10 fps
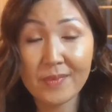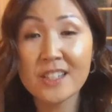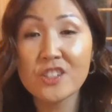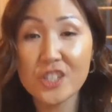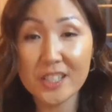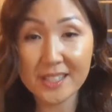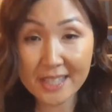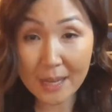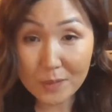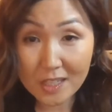She
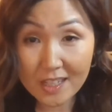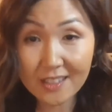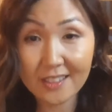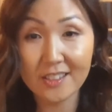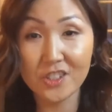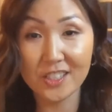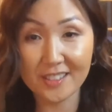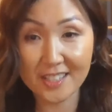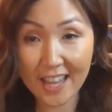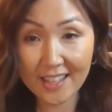accepted, she
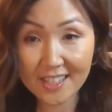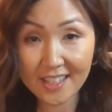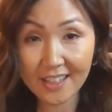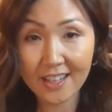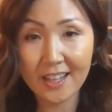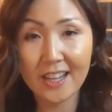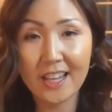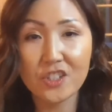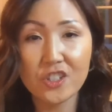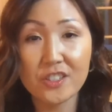attended,
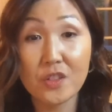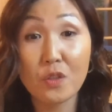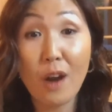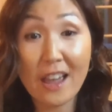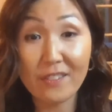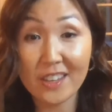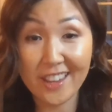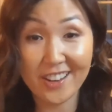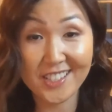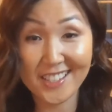and she is thriving
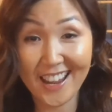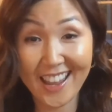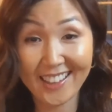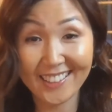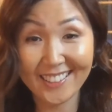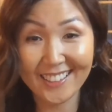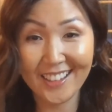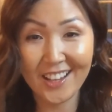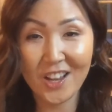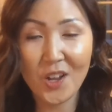there today.
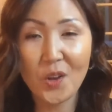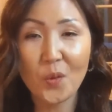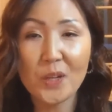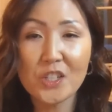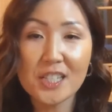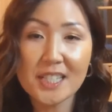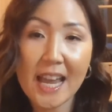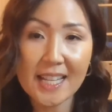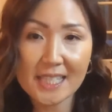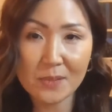When she
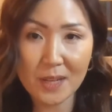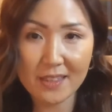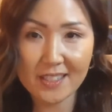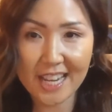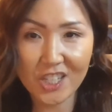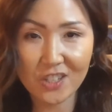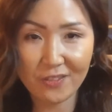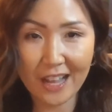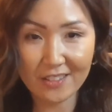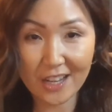texted me the day she
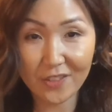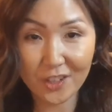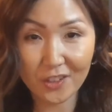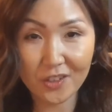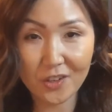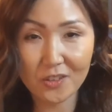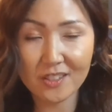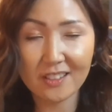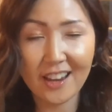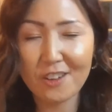found out the good
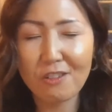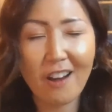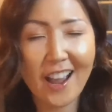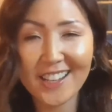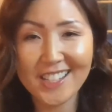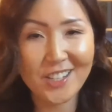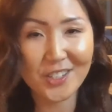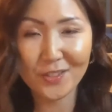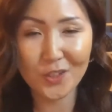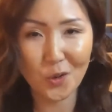news, I cried
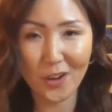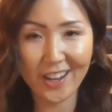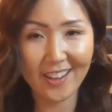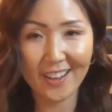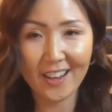tears of joy.